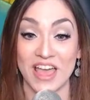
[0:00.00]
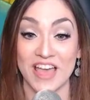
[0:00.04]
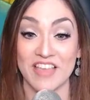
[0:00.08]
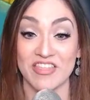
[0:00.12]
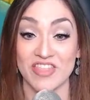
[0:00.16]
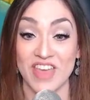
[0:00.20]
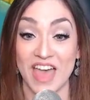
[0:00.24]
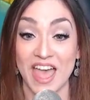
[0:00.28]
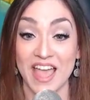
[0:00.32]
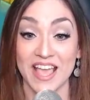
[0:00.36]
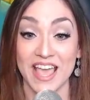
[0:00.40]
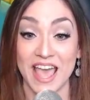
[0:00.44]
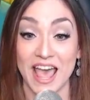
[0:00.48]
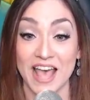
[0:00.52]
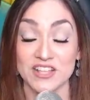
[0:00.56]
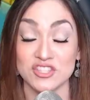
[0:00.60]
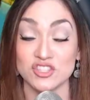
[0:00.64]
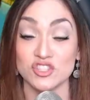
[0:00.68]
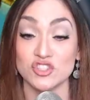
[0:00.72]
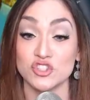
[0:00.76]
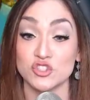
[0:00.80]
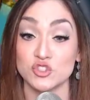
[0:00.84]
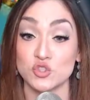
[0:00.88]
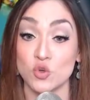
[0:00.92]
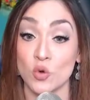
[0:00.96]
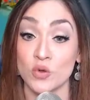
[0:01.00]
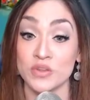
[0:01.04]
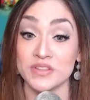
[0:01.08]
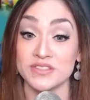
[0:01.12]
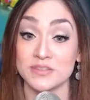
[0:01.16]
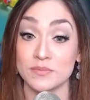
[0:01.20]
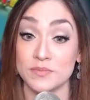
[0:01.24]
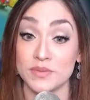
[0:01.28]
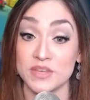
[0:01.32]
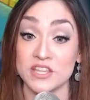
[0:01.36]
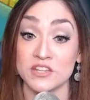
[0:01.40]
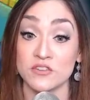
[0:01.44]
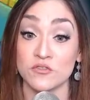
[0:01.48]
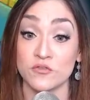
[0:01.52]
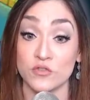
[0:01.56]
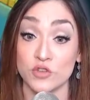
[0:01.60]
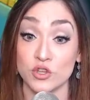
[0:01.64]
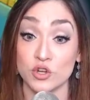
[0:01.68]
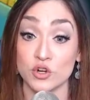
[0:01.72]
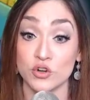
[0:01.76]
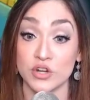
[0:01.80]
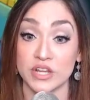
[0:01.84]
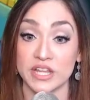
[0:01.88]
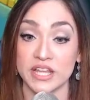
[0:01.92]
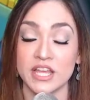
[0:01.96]
and that castle is going to be in
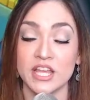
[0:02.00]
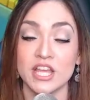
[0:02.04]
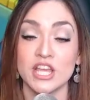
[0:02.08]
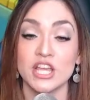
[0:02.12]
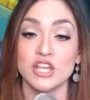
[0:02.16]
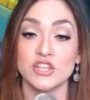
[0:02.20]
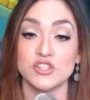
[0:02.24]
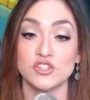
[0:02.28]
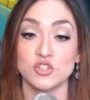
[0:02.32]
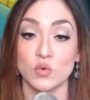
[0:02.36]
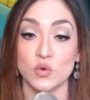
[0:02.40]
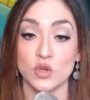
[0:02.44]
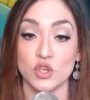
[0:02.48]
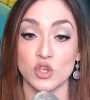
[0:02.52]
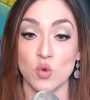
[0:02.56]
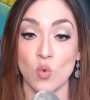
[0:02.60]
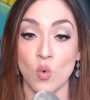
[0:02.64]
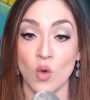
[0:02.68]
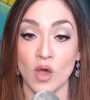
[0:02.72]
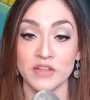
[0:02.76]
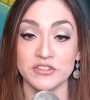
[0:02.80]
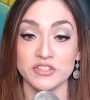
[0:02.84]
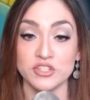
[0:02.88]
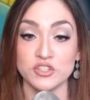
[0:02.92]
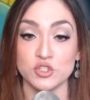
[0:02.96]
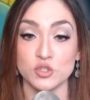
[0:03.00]
fury. So what you want to do